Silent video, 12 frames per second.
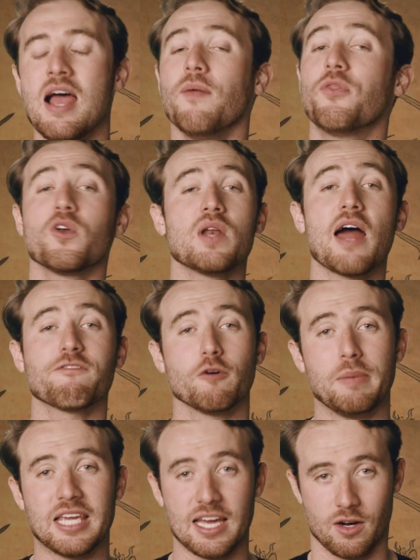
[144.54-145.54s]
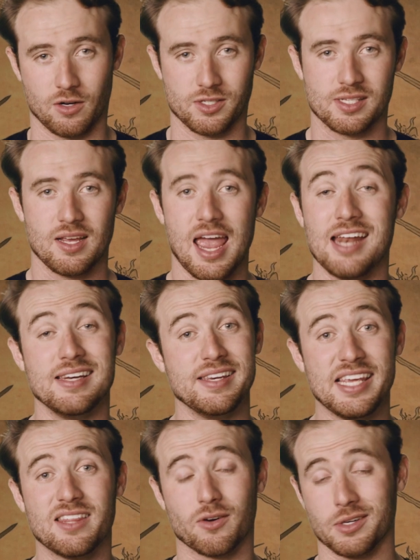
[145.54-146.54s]
They're not for beginners, and
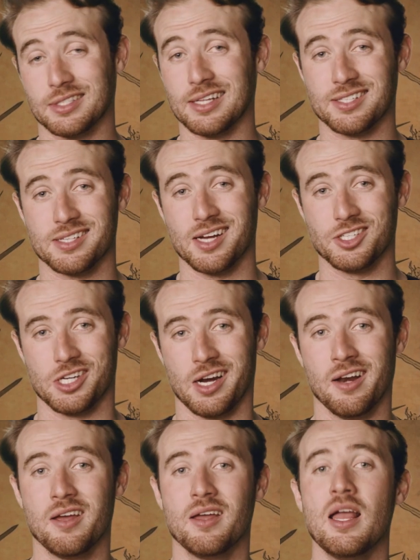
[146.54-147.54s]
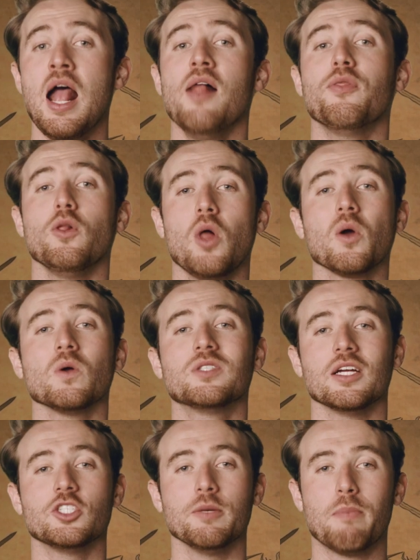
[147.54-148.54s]
neither is this dungeon. The local
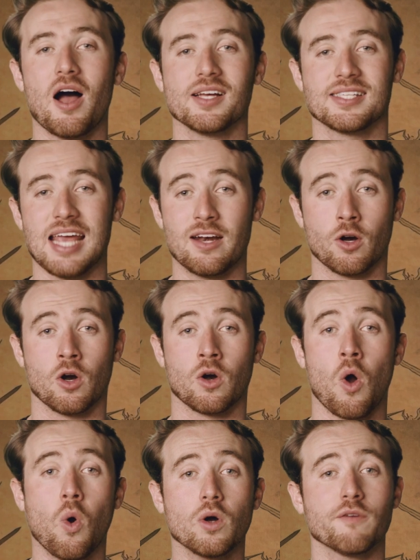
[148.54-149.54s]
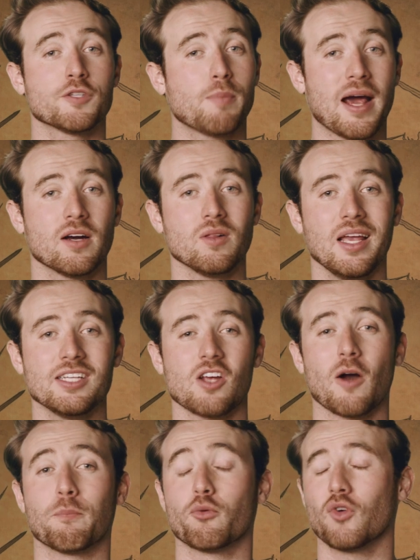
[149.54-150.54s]
dungeon boss and her horde of spiderlings
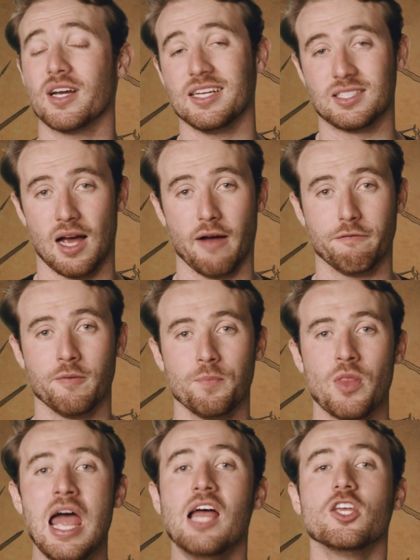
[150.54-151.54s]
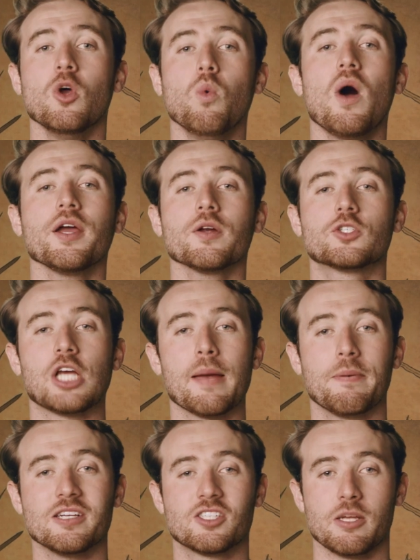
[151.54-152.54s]
are pretty tough. You'll want your
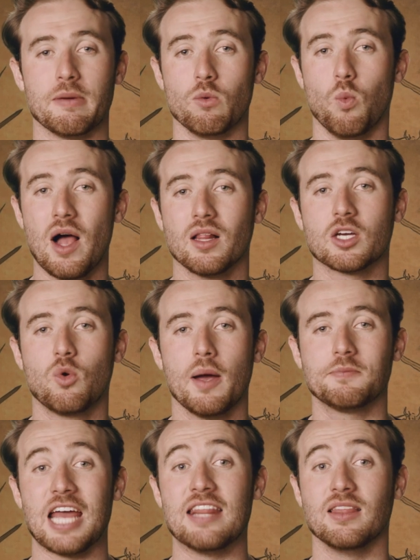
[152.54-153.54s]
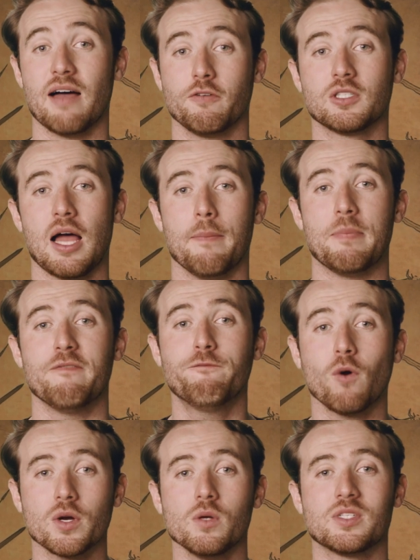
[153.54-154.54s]
champions to be well equipped and leveled up
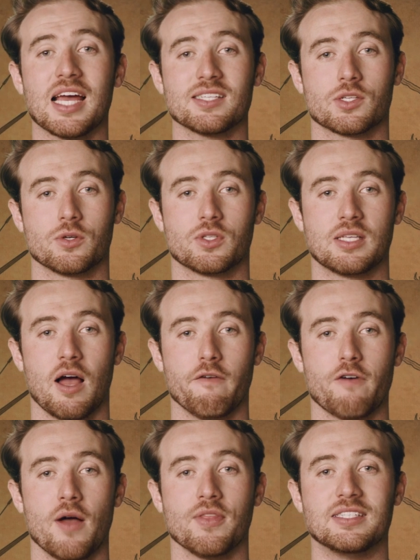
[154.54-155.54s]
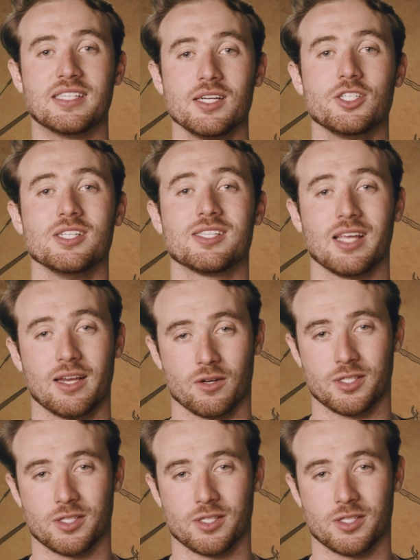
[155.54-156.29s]
before you test yourself on the dungeon's later